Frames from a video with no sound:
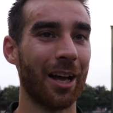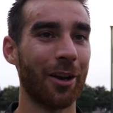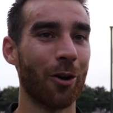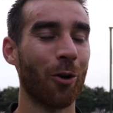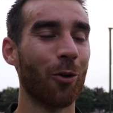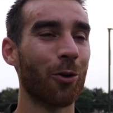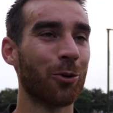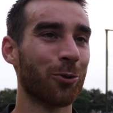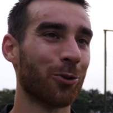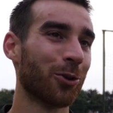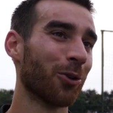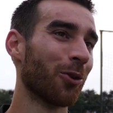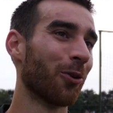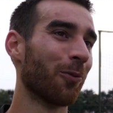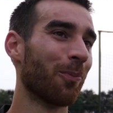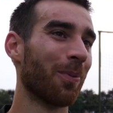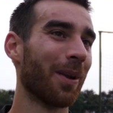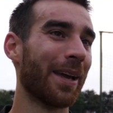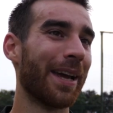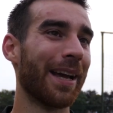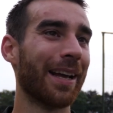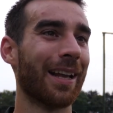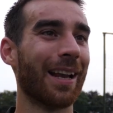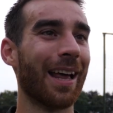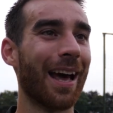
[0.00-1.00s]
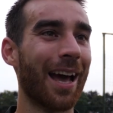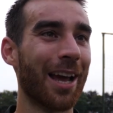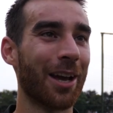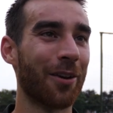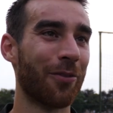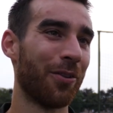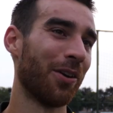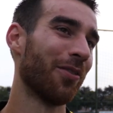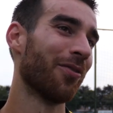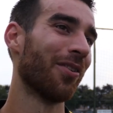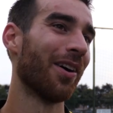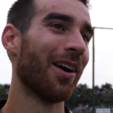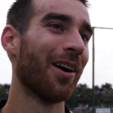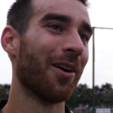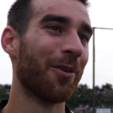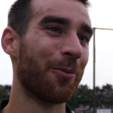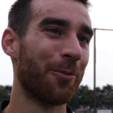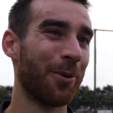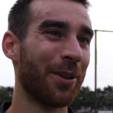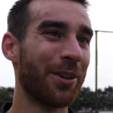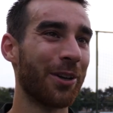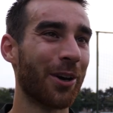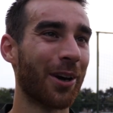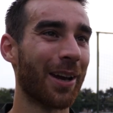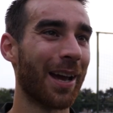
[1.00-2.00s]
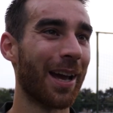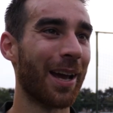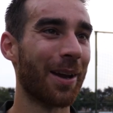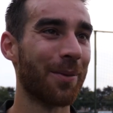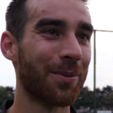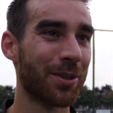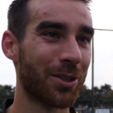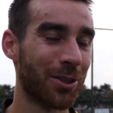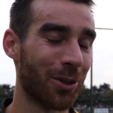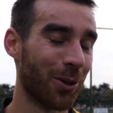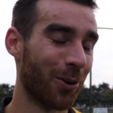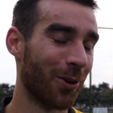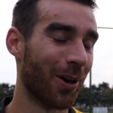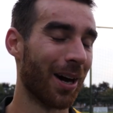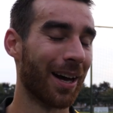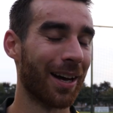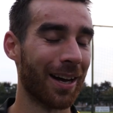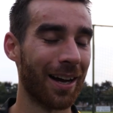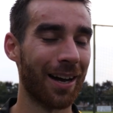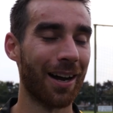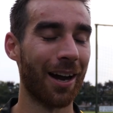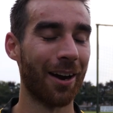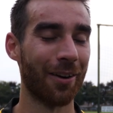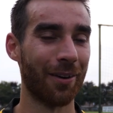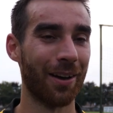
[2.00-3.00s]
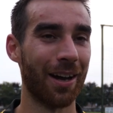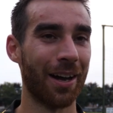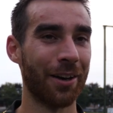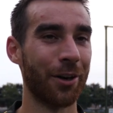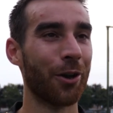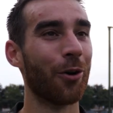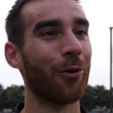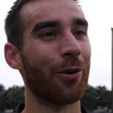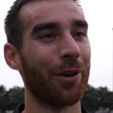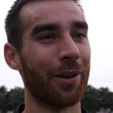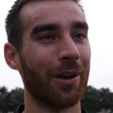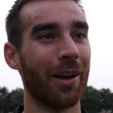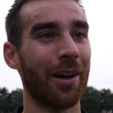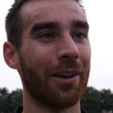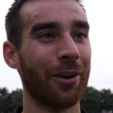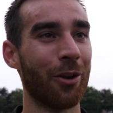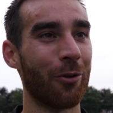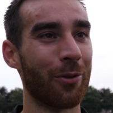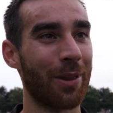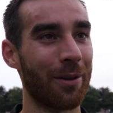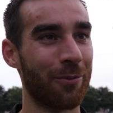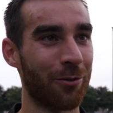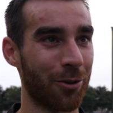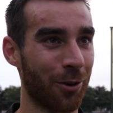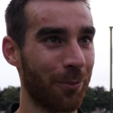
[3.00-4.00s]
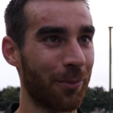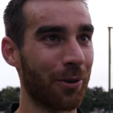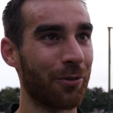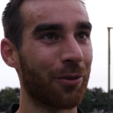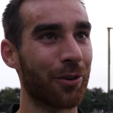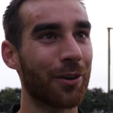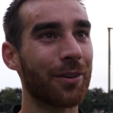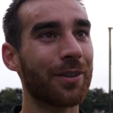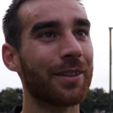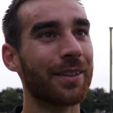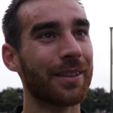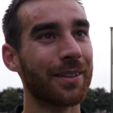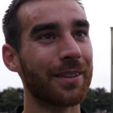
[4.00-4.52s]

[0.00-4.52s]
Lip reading: also playing like FIFA video games, so I know them from before.